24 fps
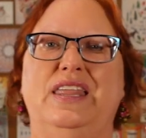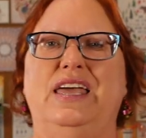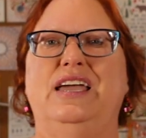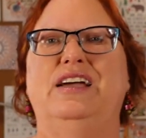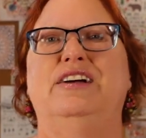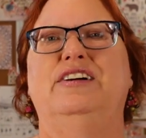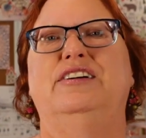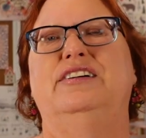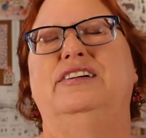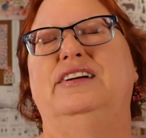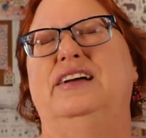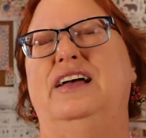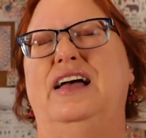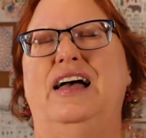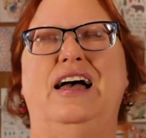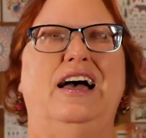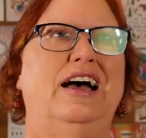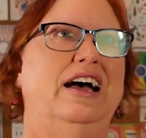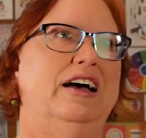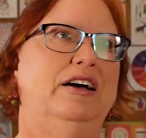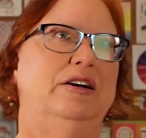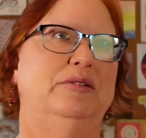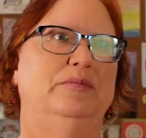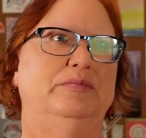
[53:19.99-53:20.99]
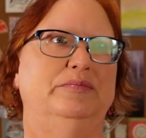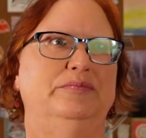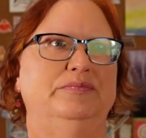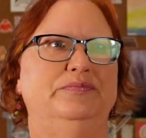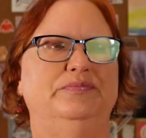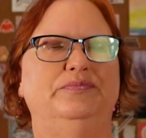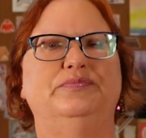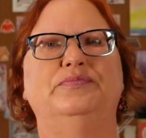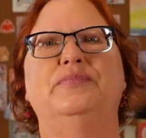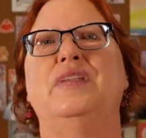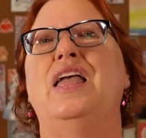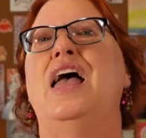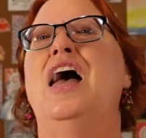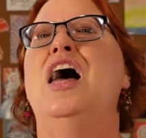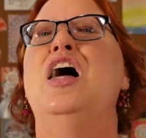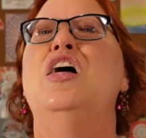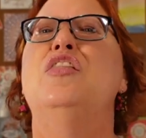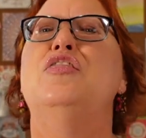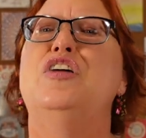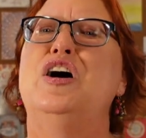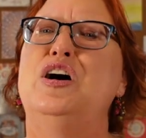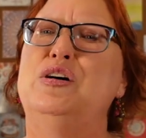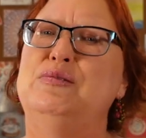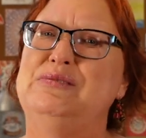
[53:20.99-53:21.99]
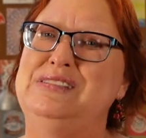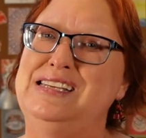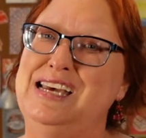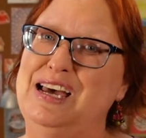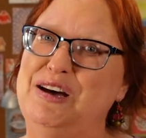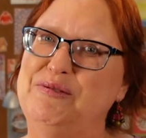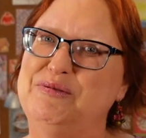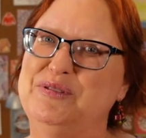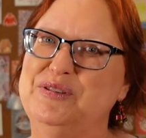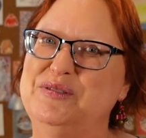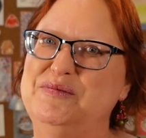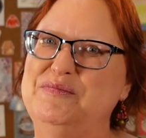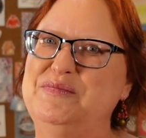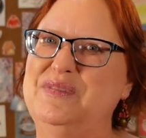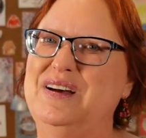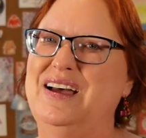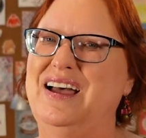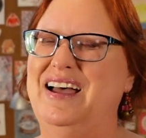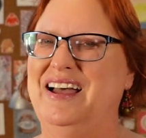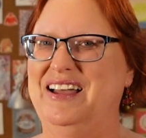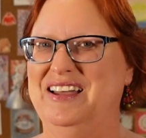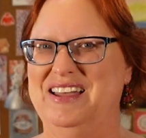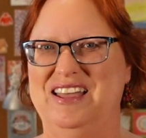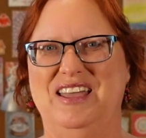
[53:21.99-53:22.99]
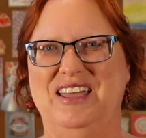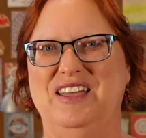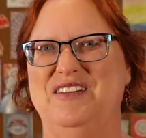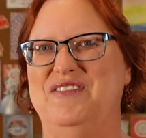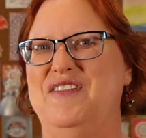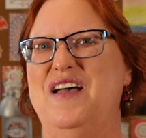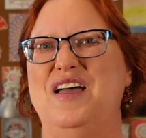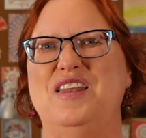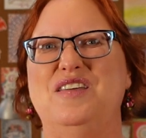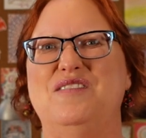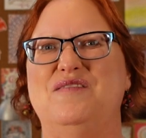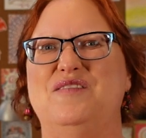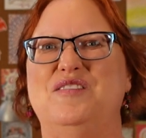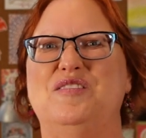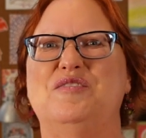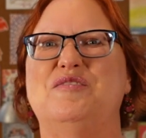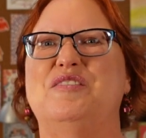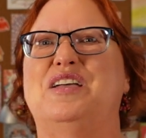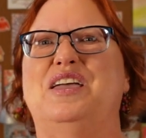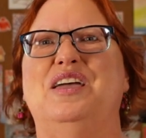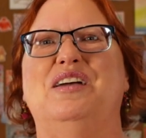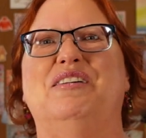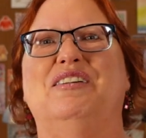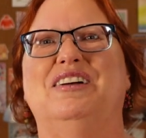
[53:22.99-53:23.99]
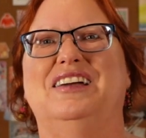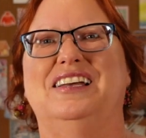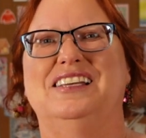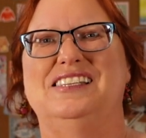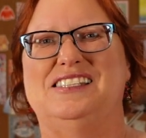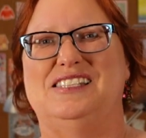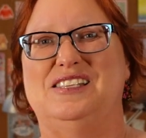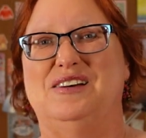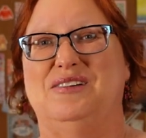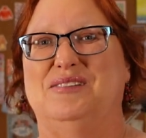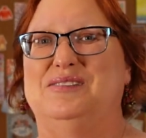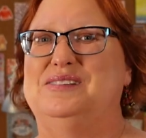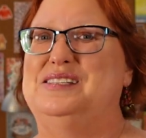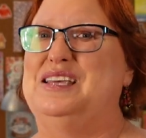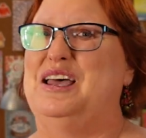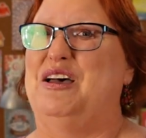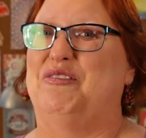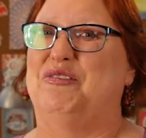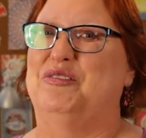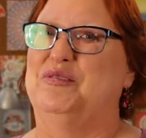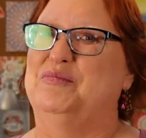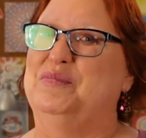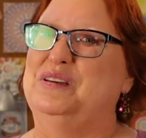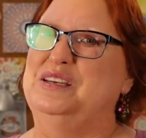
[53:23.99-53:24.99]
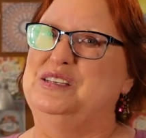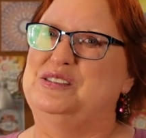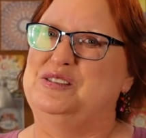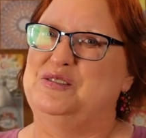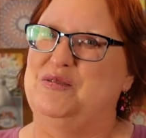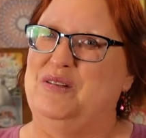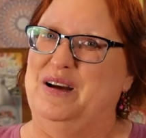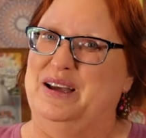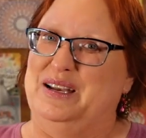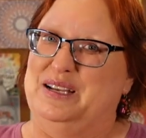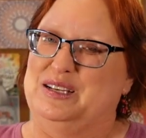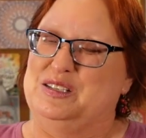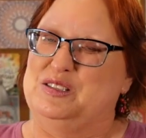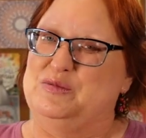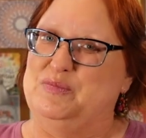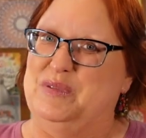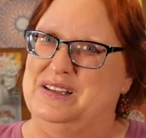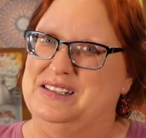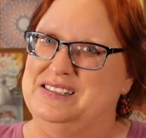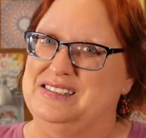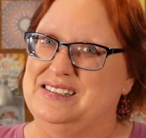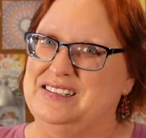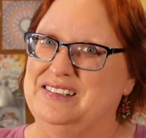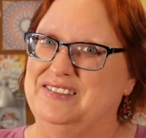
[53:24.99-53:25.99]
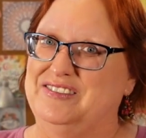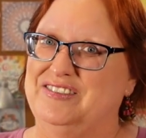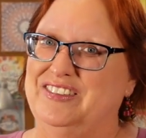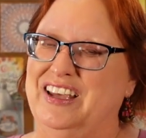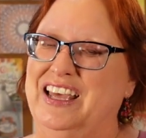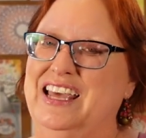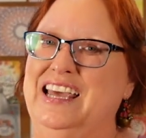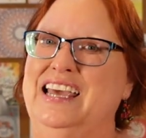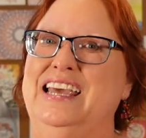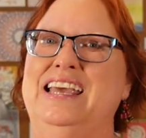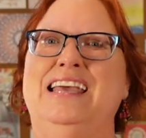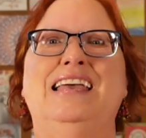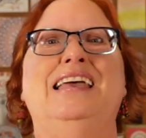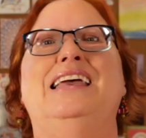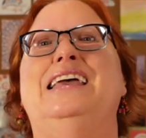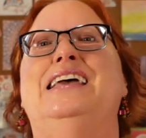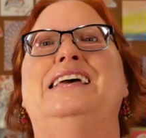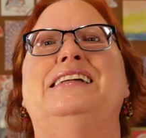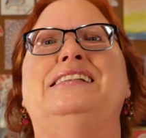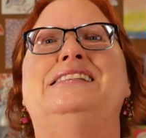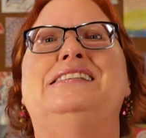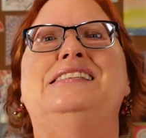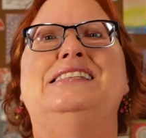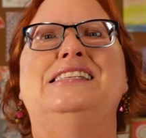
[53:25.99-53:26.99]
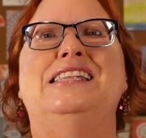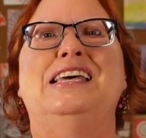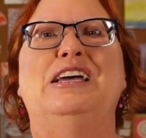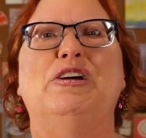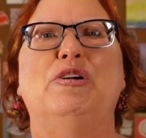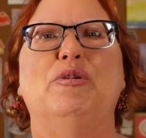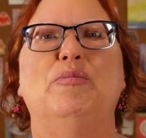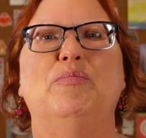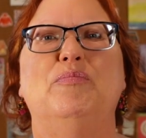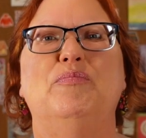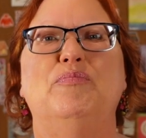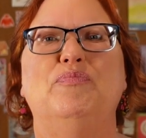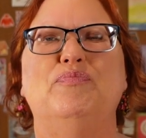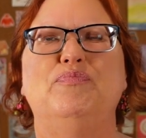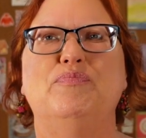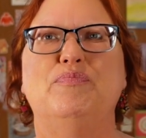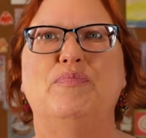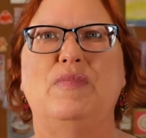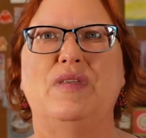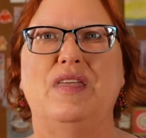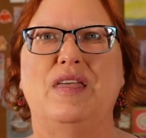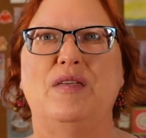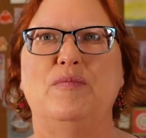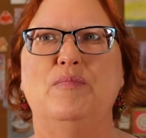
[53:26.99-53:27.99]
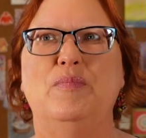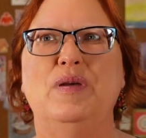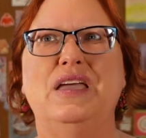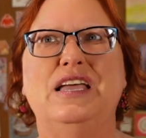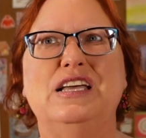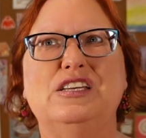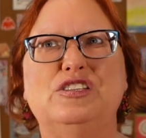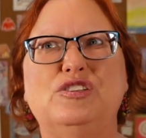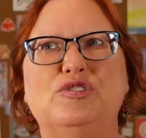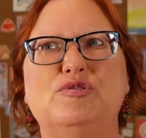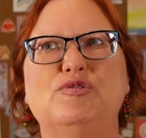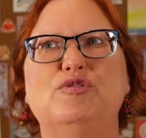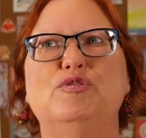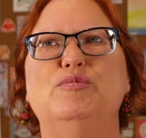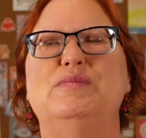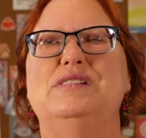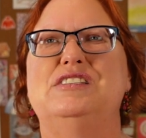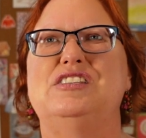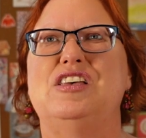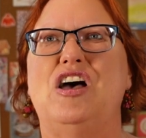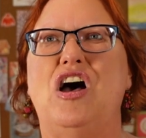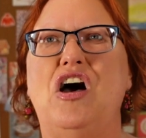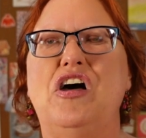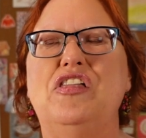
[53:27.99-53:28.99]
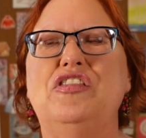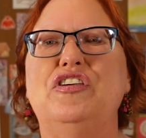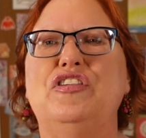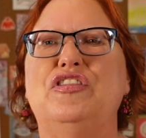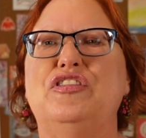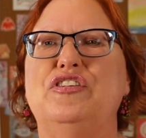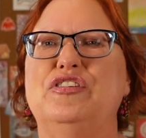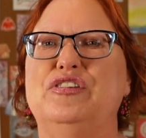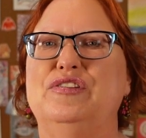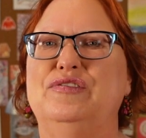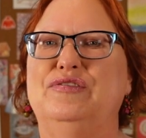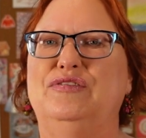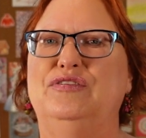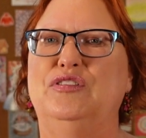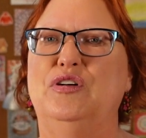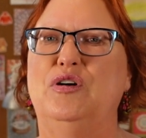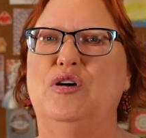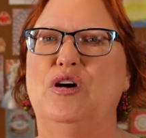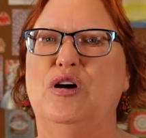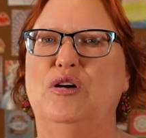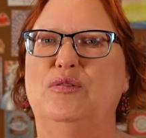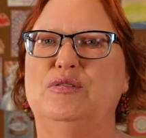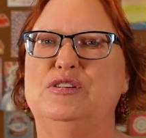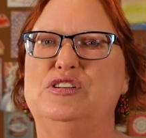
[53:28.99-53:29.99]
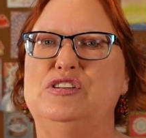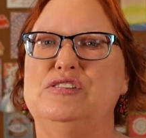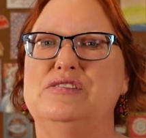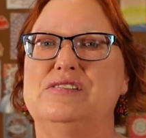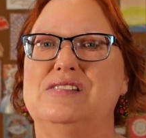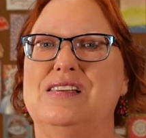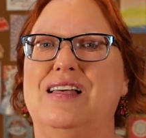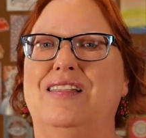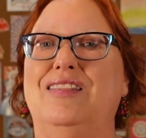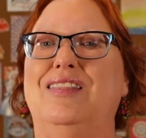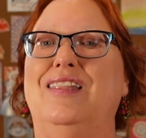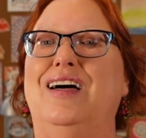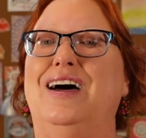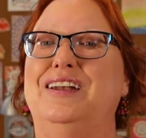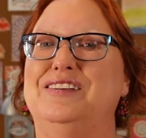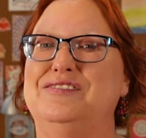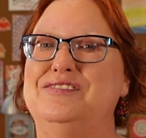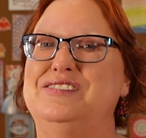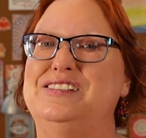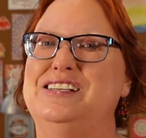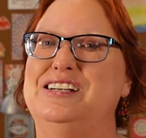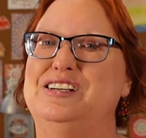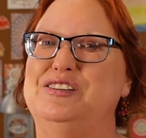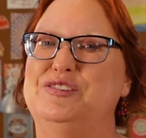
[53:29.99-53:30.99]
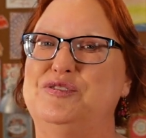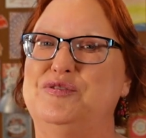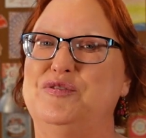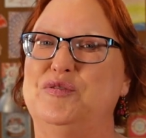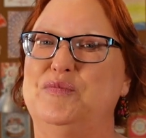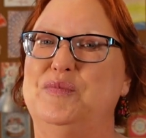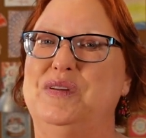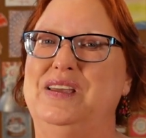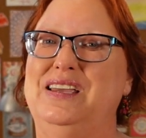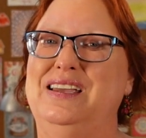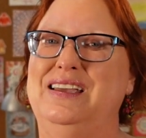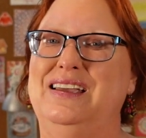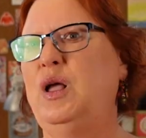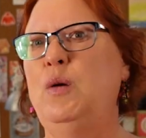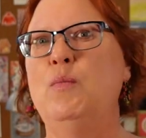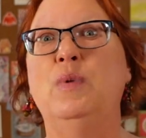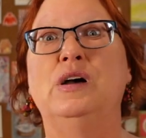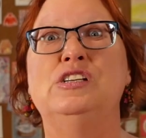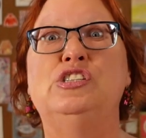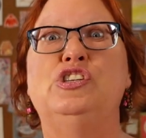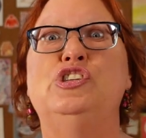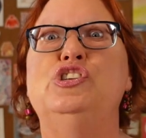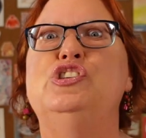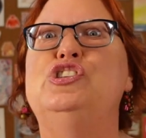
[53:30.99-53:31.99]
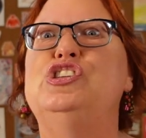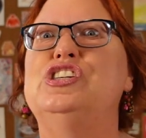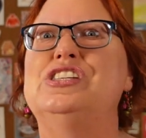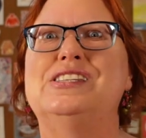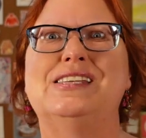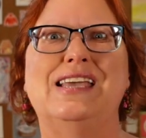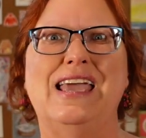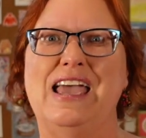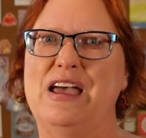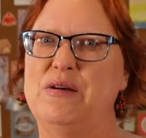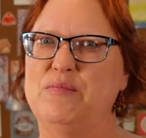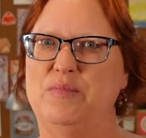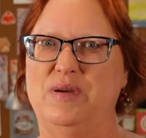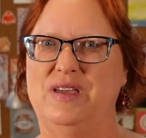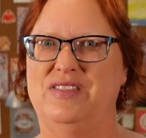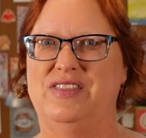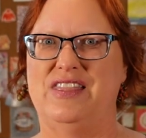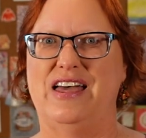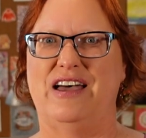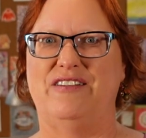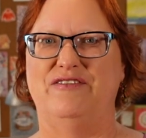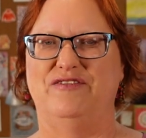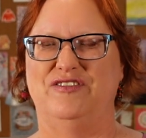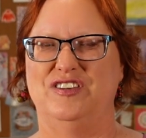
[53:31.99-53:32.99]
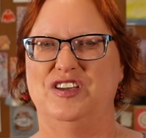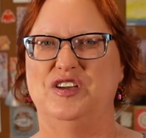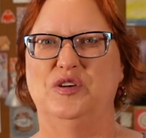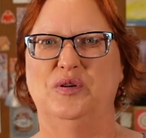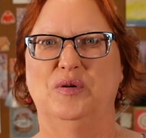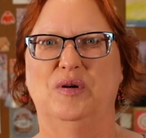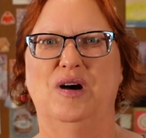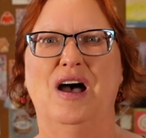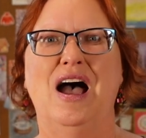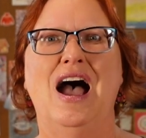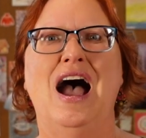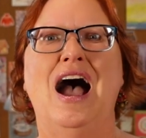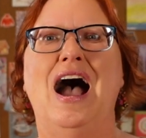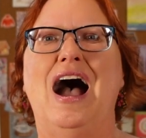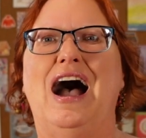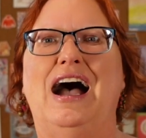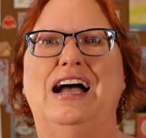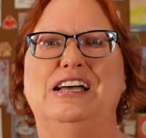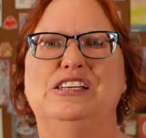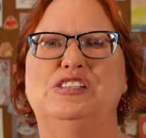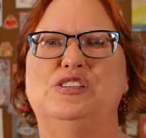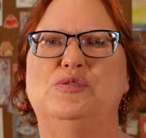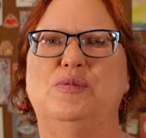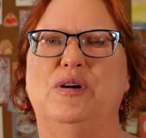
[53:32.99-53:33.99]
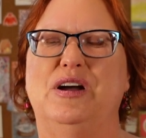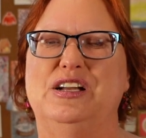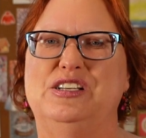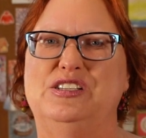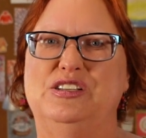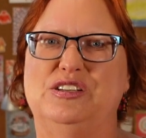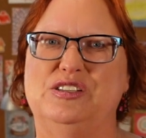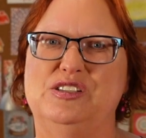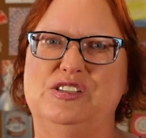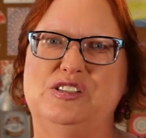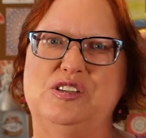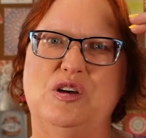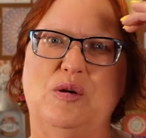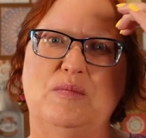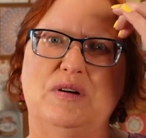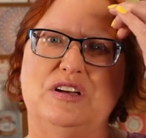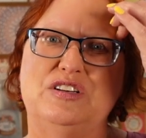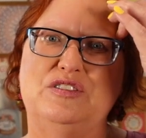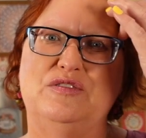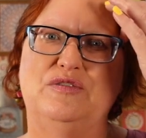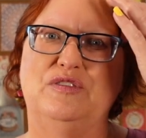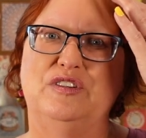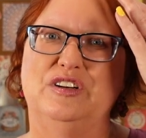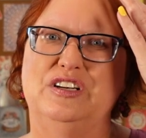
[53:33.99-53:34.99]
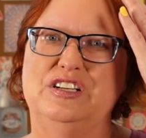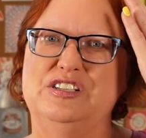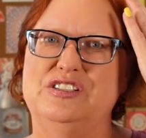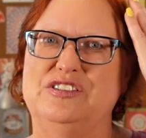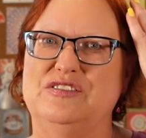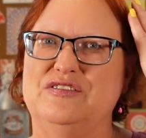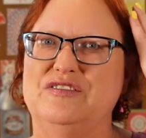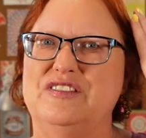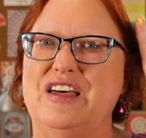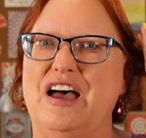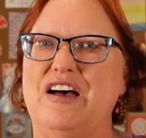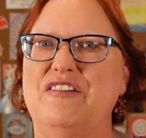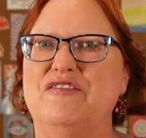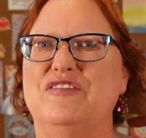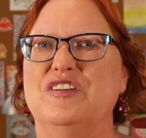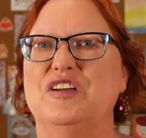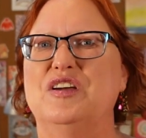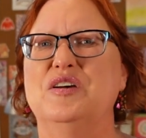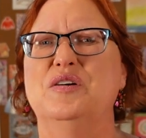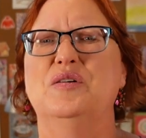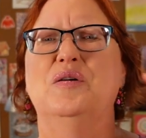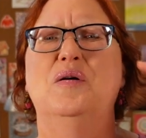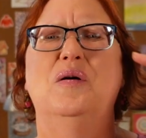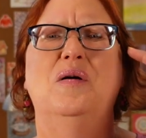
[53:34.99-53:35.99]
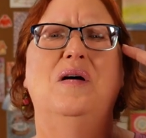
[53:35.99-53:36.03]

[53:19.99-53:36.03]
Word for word: there. Um, the hotel room, uh, if any of you are curious, the hotel room is quite expensive. It's their biggest room. It's on the third floor, which is a lot of stairs for me, but you just can't beat that view. I swear I took so much footage of that view.